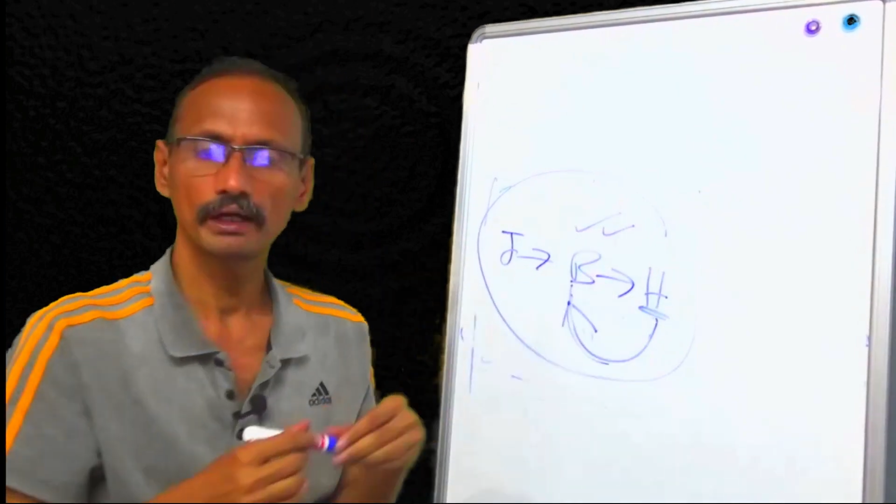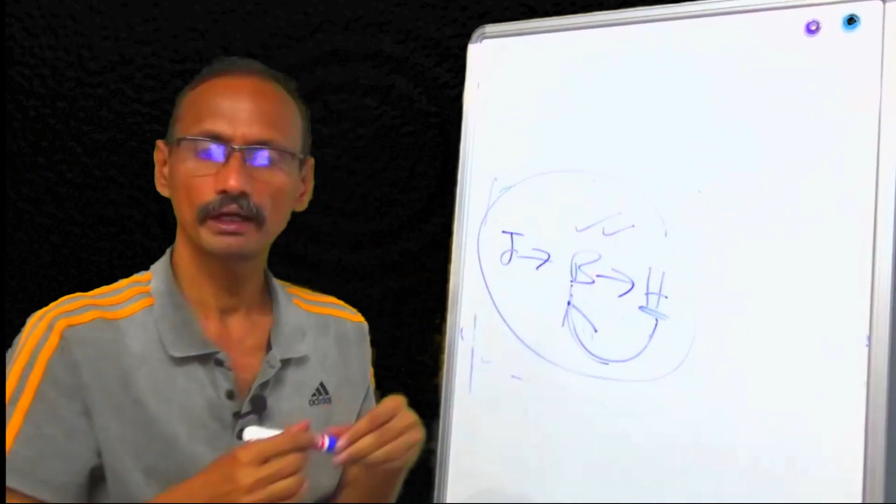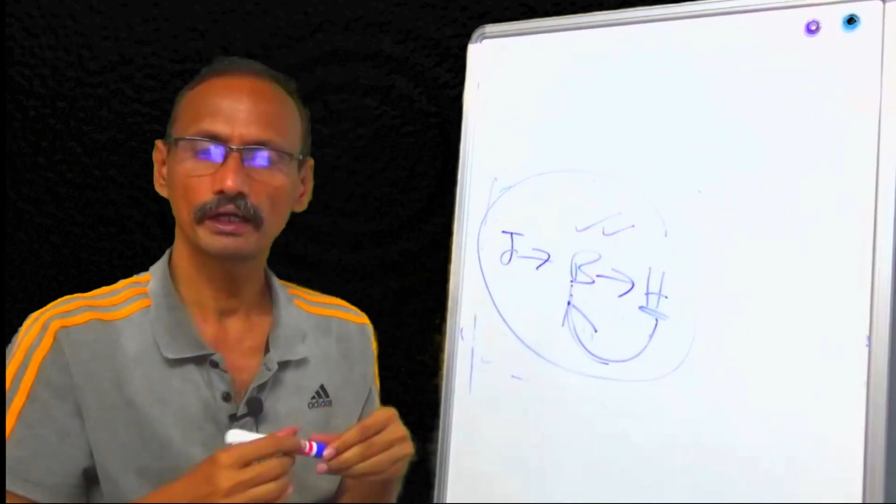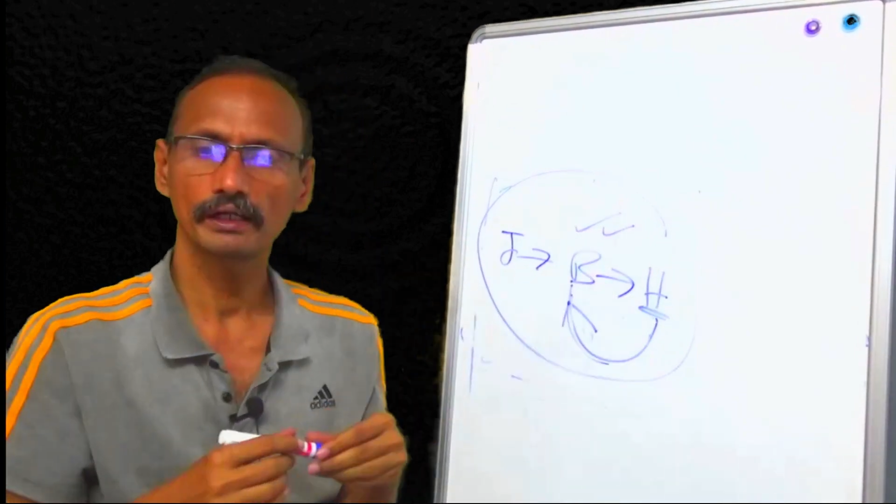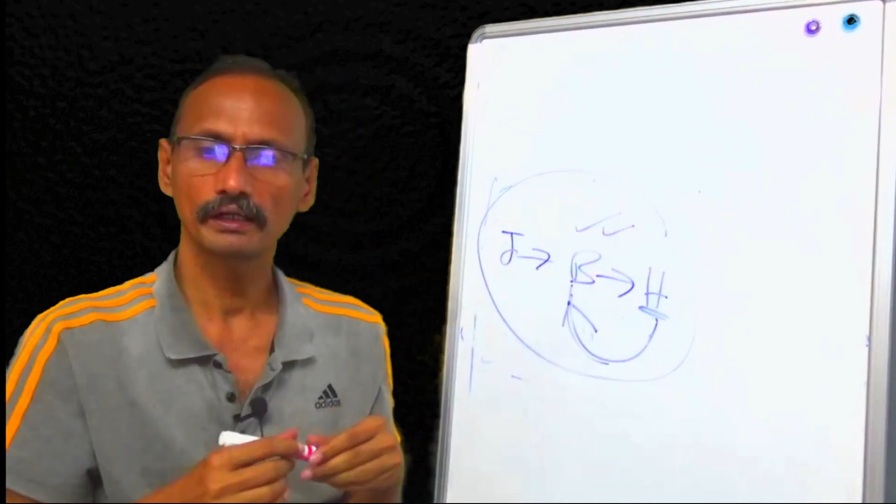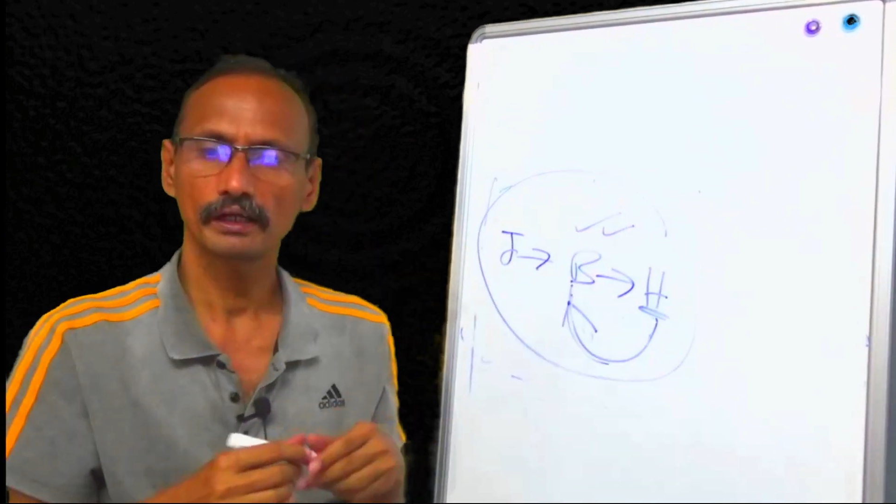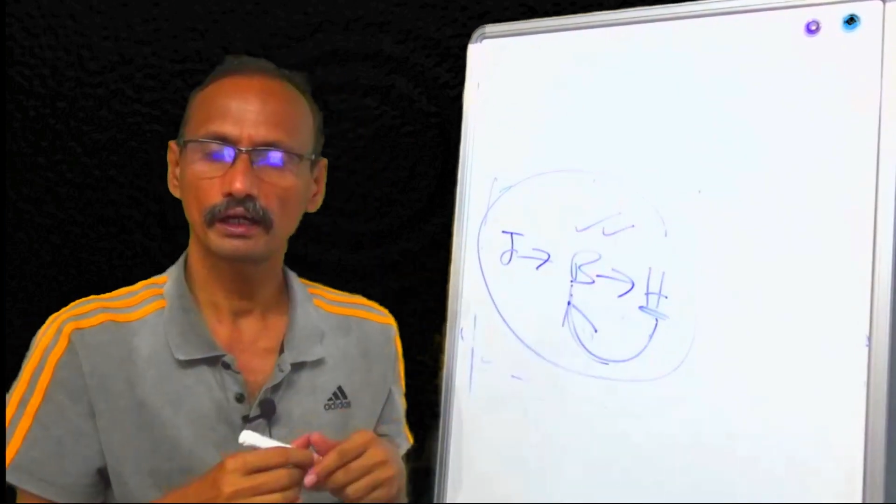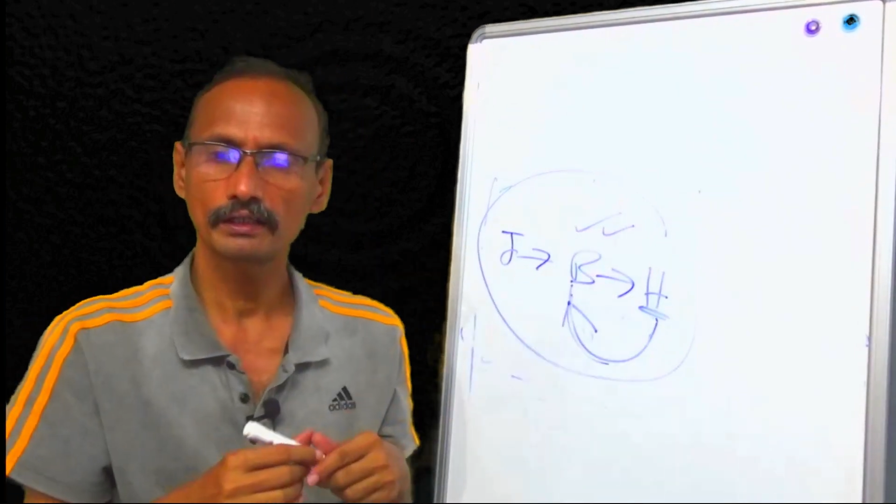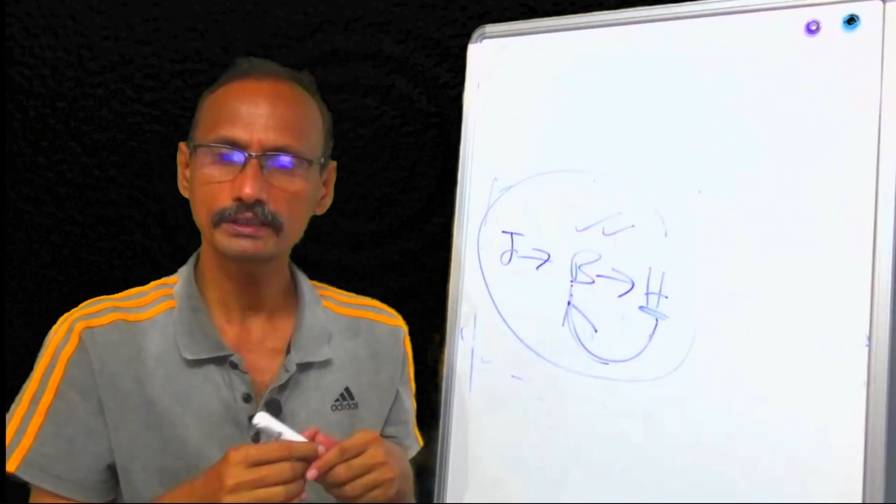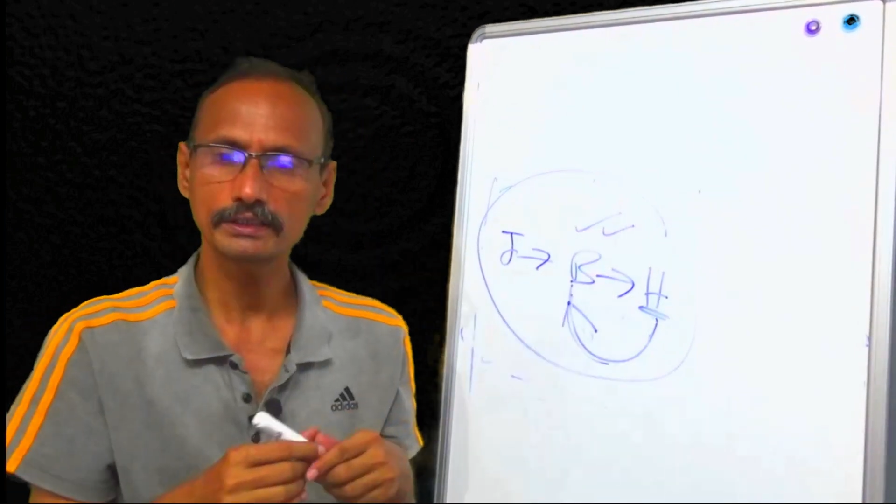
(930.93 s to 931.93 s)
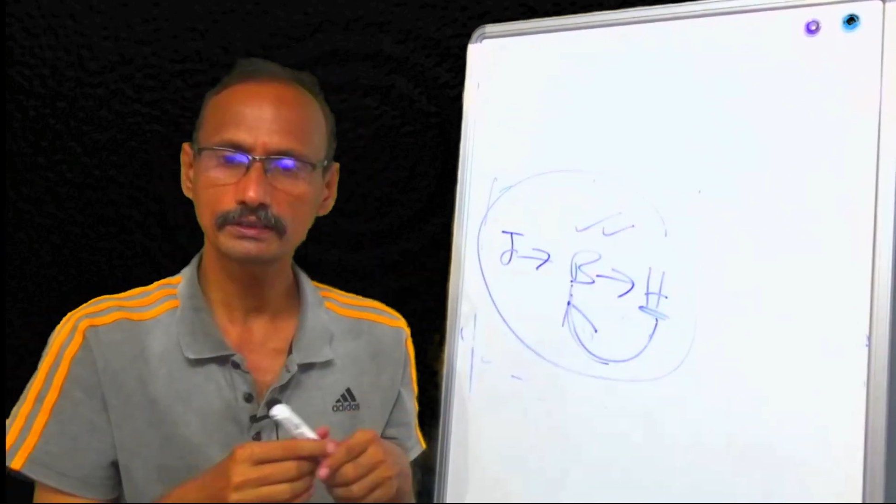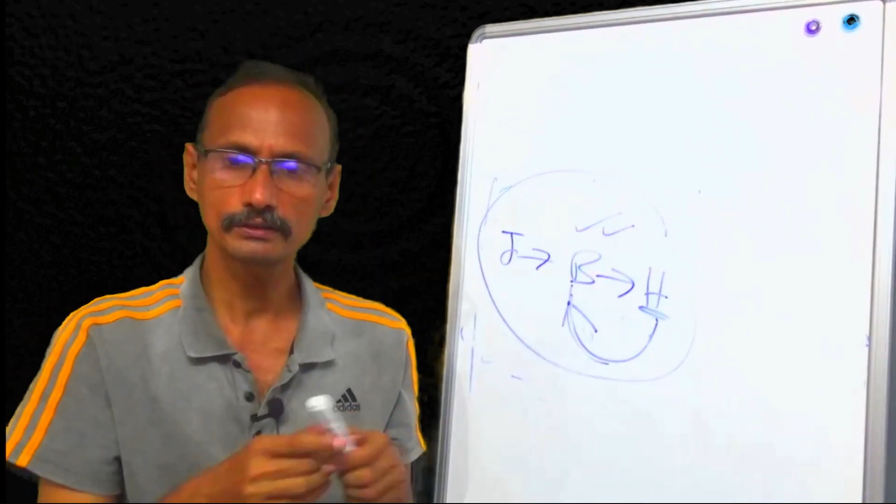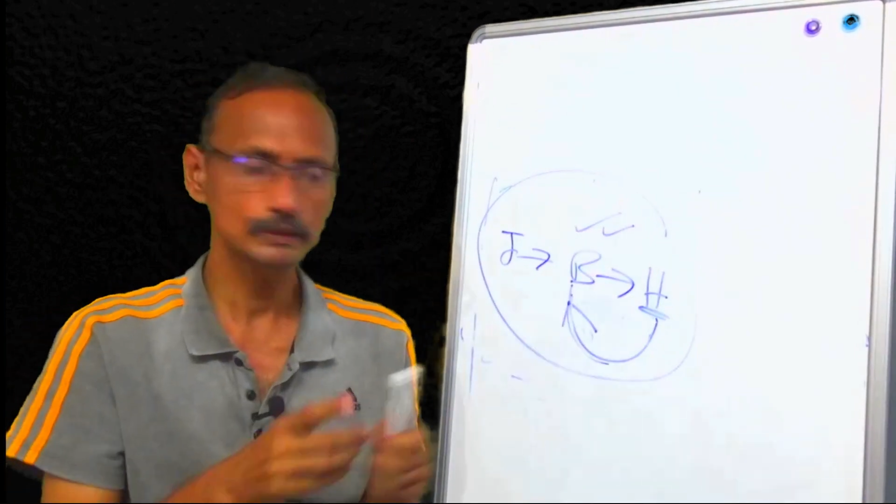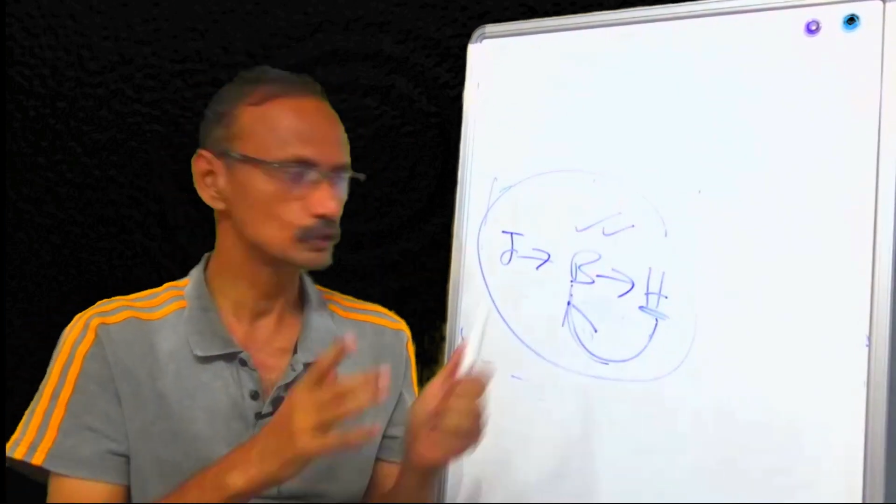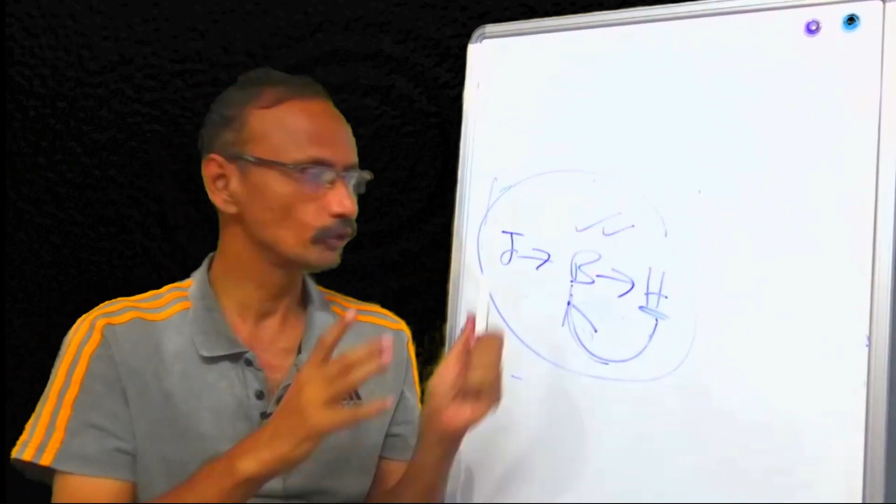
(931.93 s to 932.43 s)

I understood so